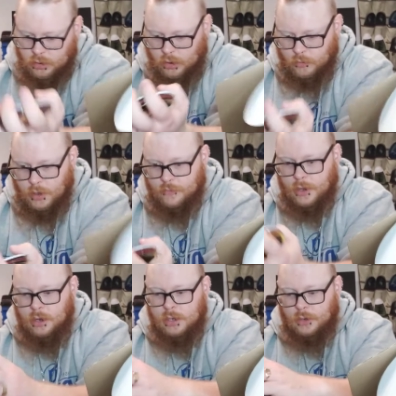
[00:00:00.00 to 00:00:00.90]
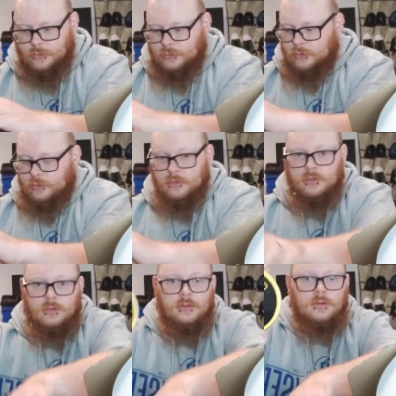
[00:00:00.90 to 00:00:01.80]
Oh well, they are coasters.
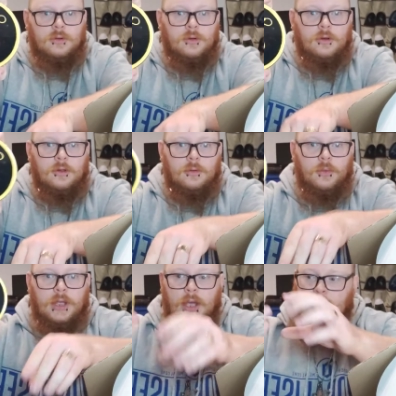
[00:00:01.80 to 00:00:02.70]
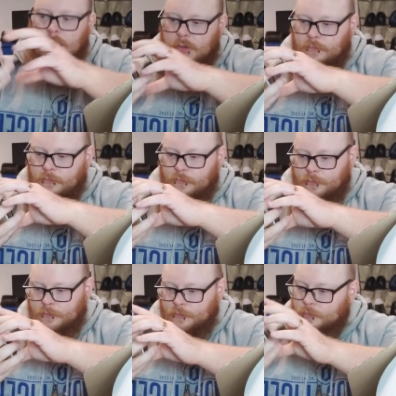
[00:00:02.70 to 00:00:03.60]
We have
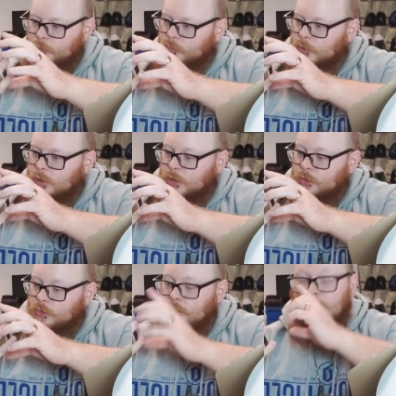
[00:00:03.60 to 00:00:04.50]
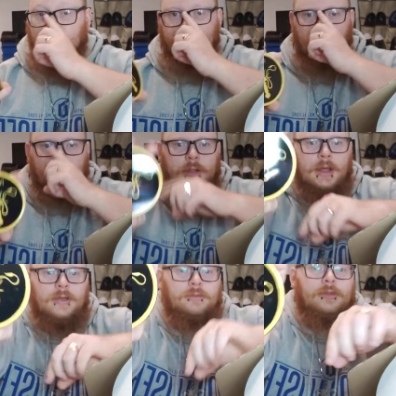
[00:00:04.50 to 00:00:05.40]
Greyjoy.
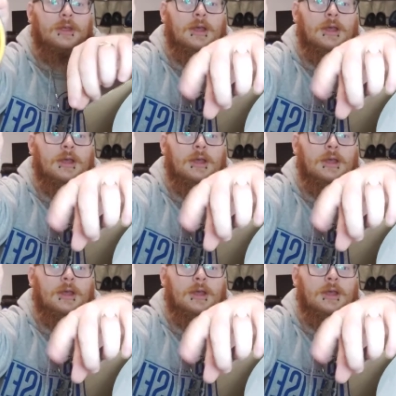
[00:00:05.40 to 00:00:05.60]
That's the